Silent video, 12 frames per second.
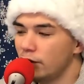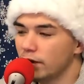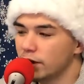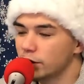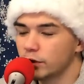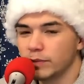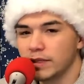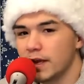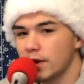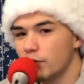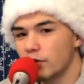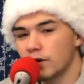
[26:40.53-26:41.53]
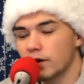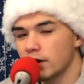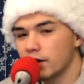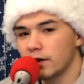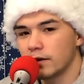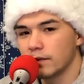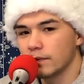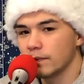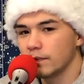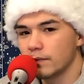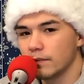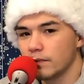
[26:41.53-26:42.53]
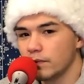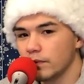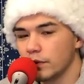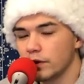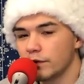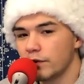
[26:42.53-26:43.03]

They told me they weren't looking